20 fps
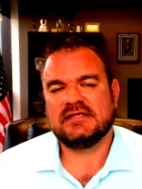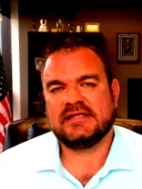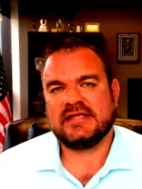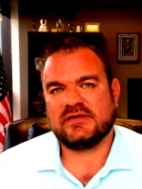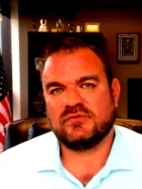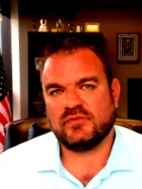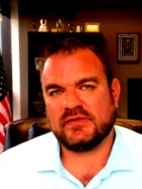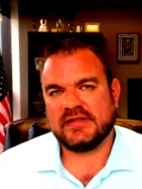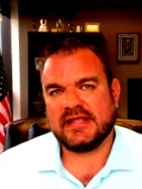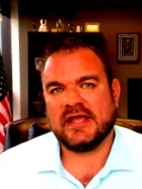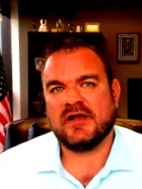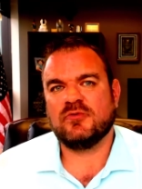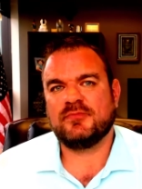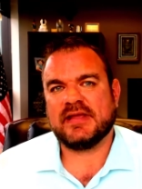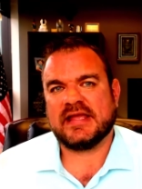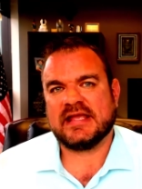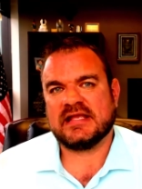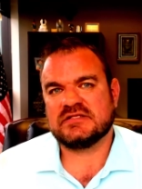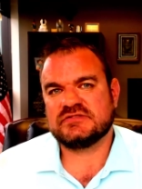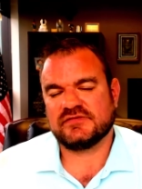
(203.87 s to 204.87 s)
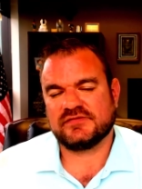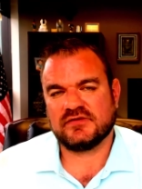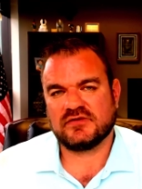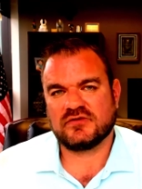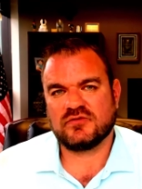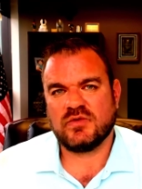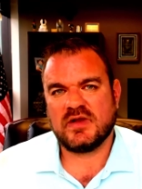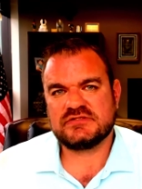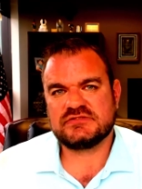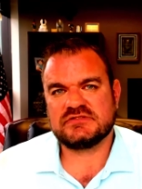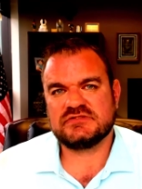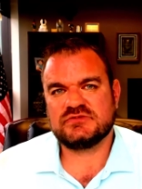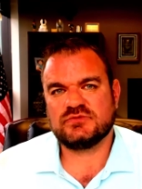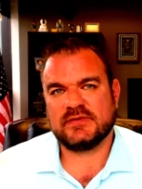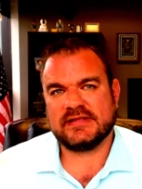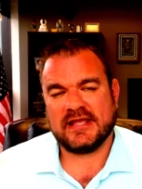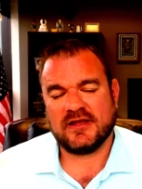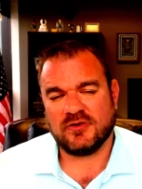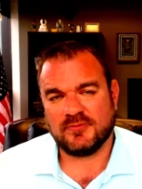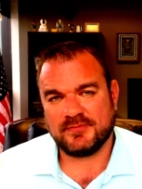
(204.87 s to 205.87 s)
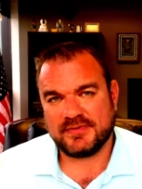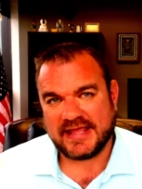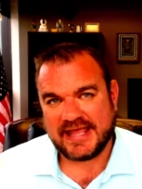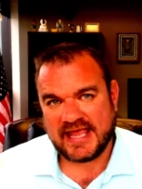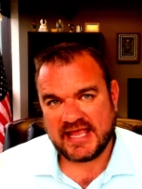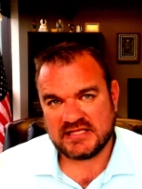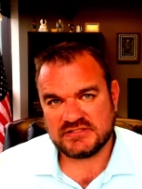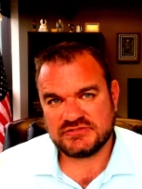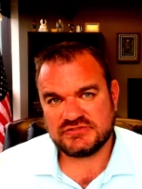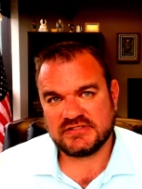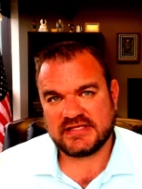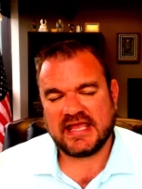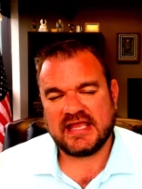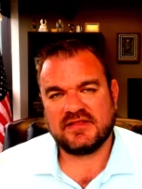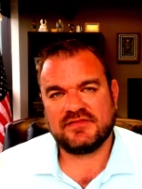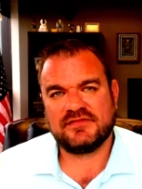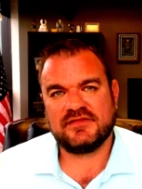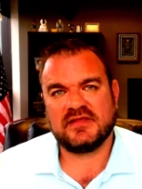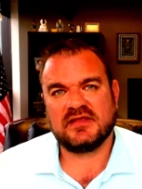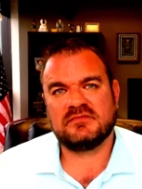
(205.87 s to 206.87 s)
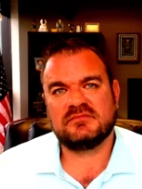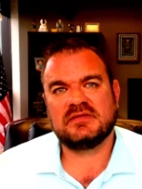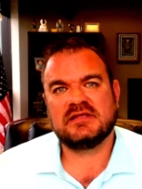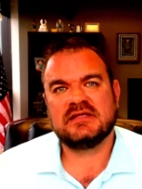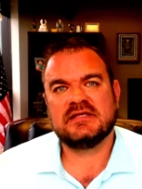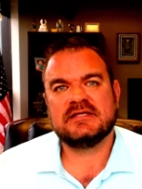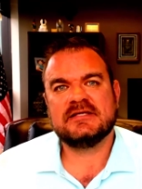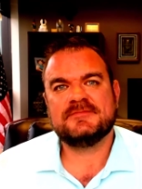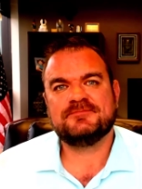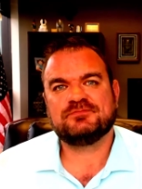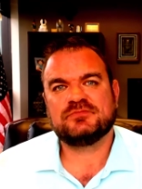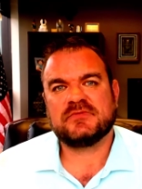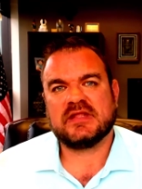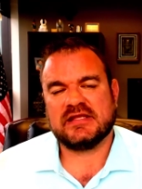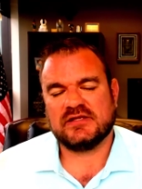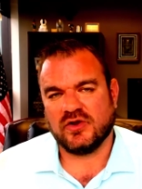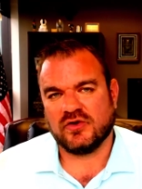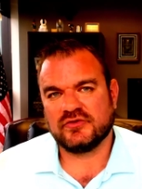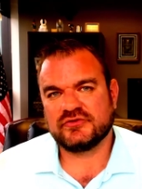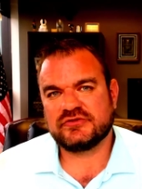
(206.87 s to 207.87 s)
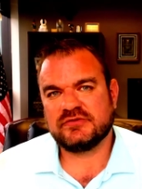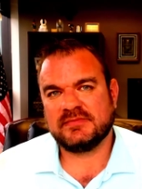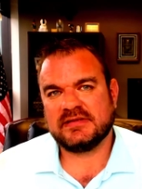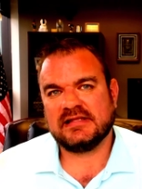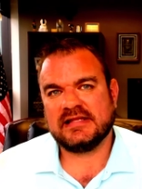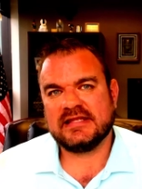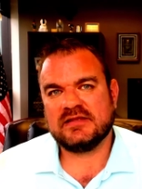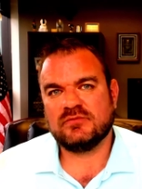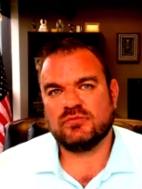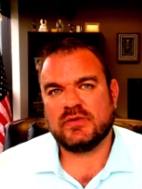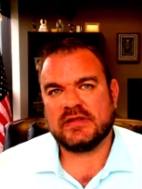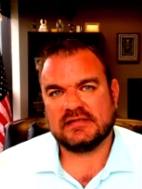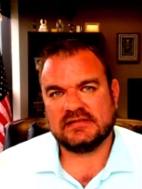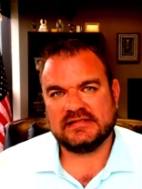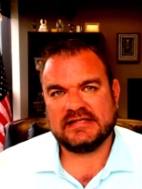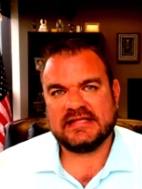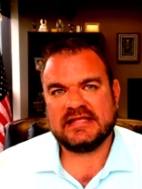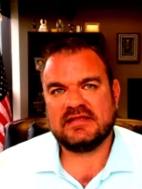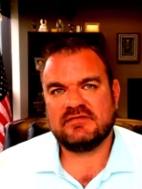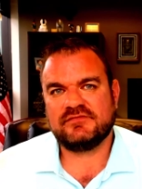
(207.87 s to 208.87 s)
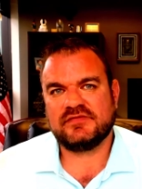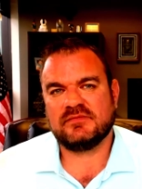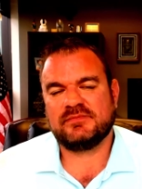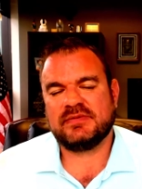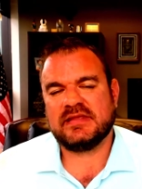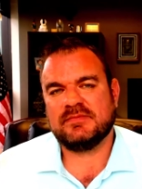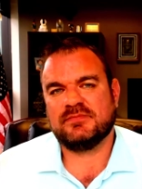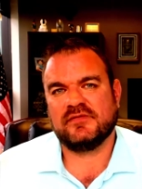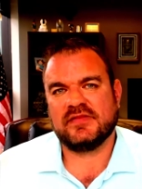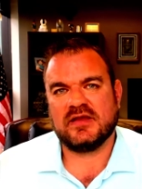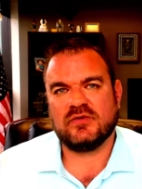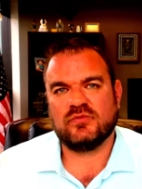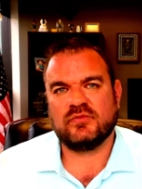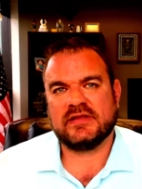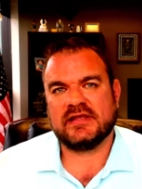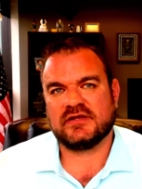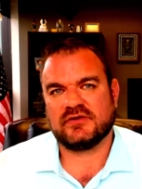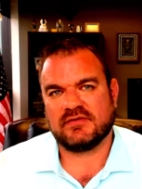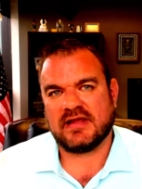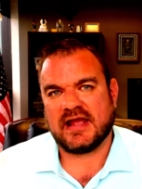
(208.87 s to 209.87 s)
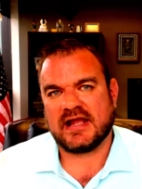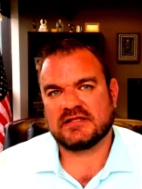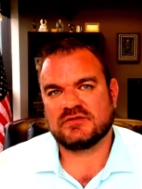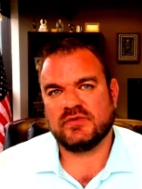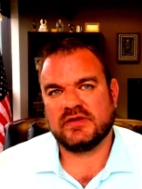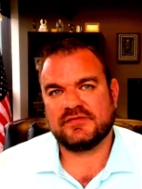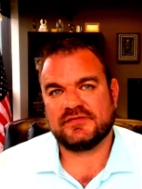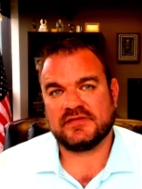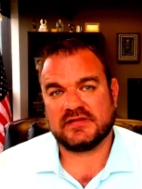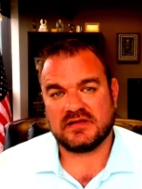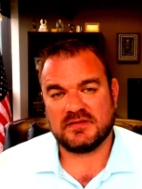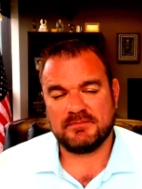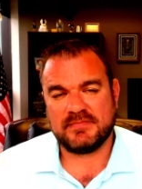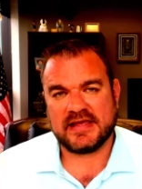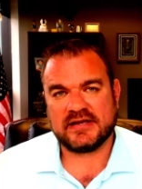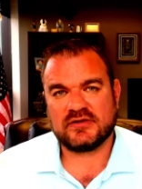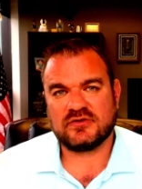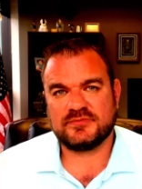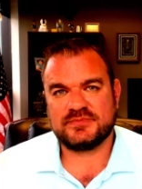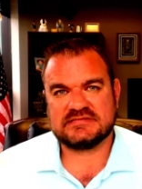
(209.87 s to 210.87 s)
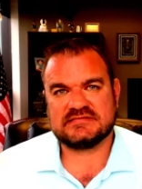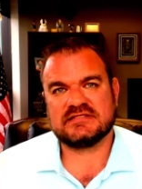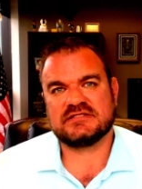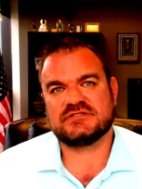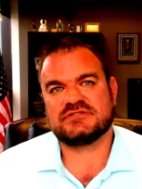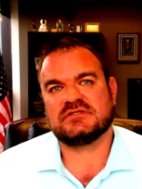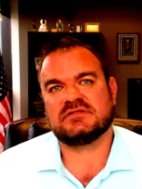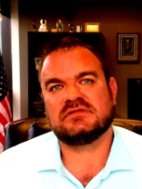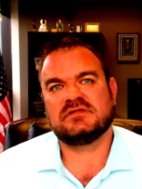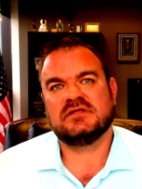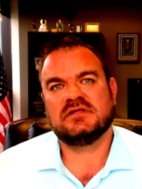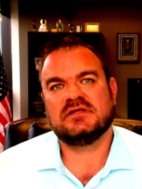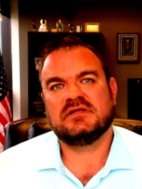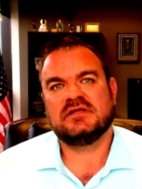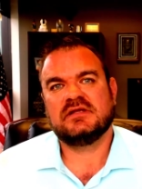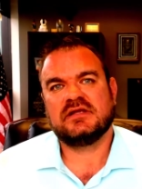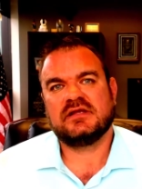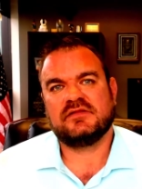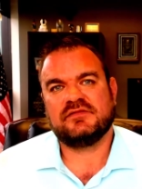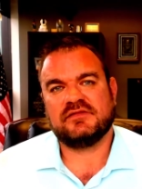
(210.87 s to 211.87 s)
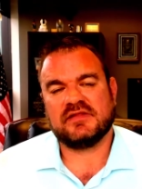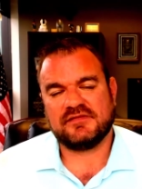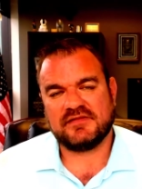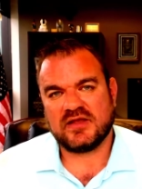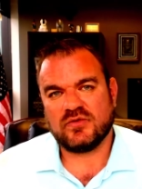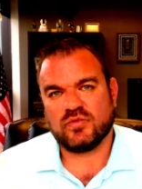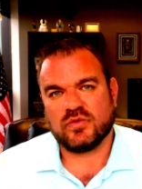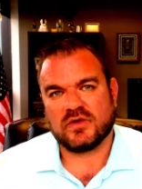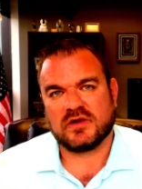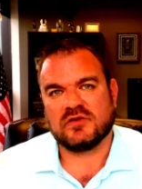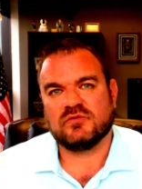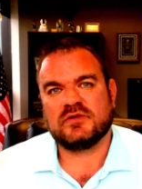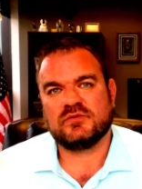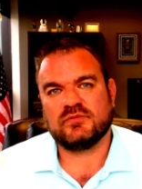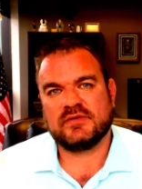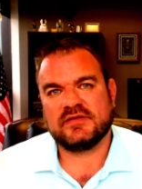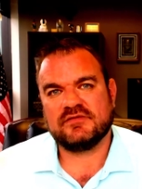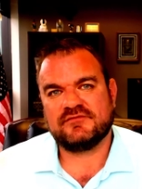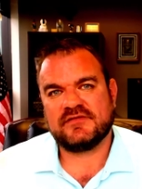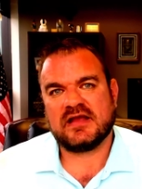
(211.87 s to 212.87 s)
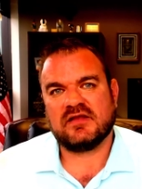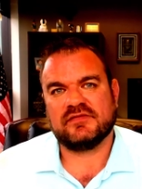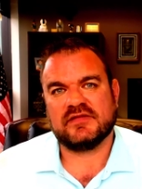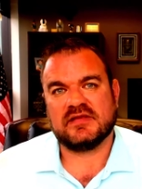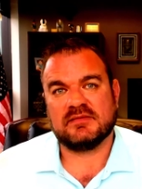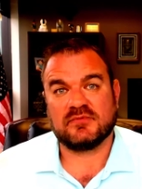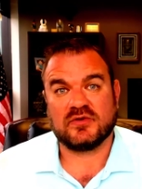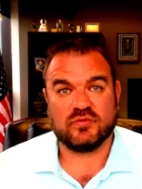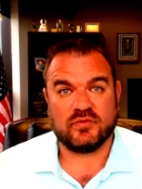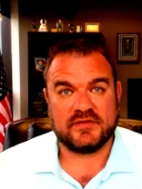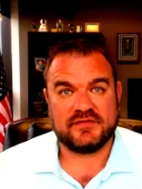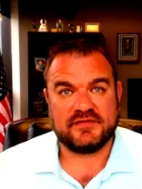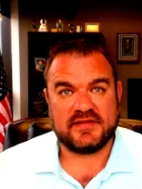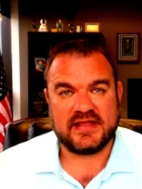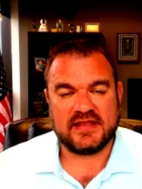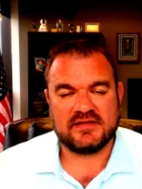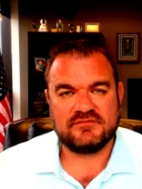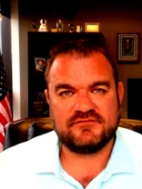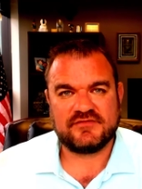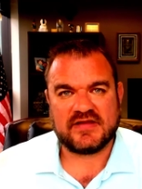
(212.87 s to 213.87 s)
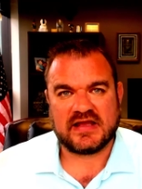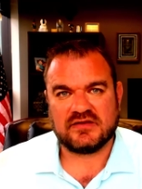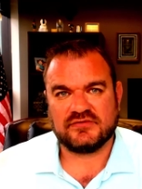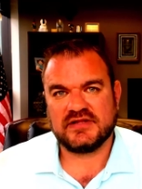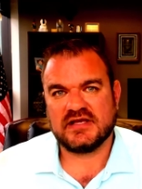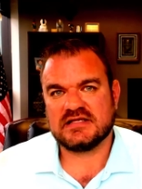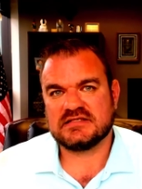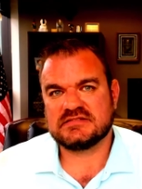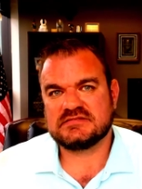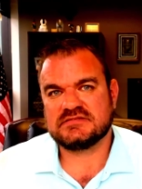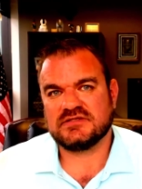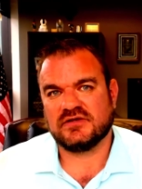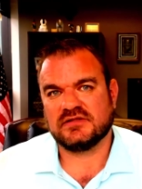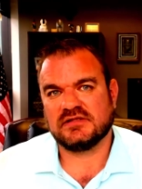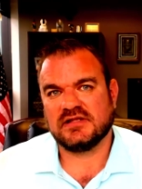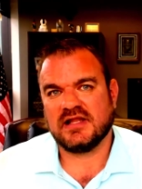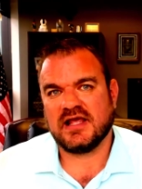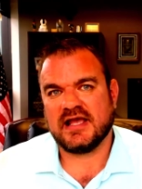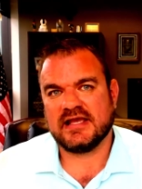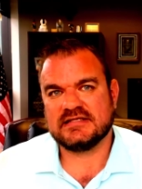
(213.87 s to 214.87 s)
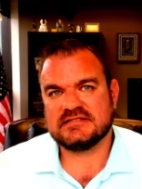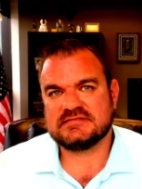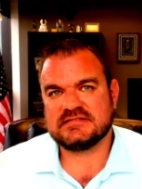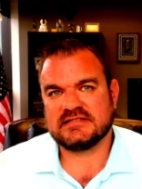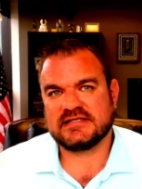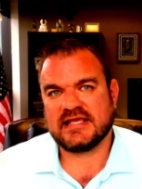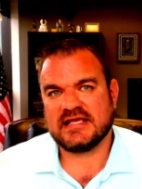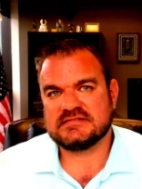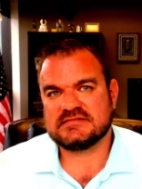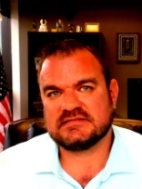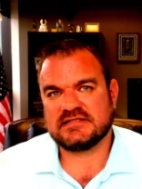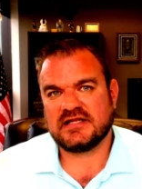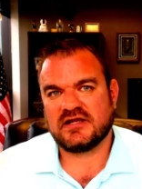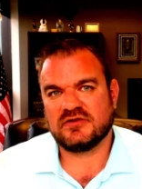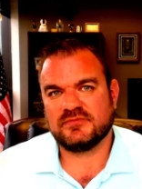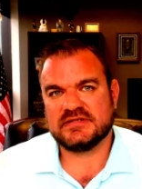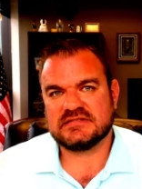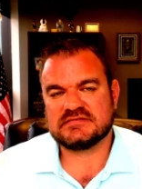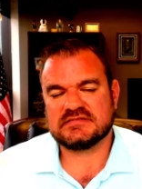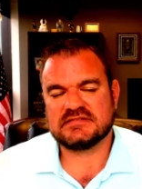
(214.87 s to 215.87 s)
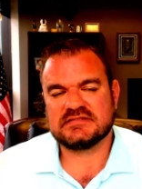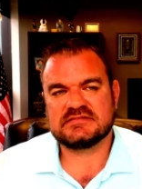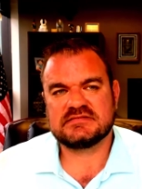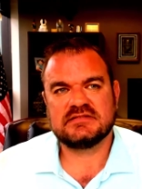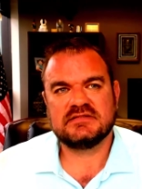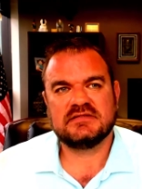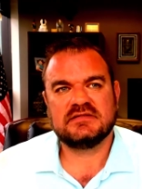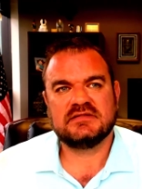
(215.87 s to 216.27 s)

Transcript: and we help answer their questions, we help educate them, and ultimately we leave the people that we interact with in a better position than they were when we found them or when they found us online, is the case in our business.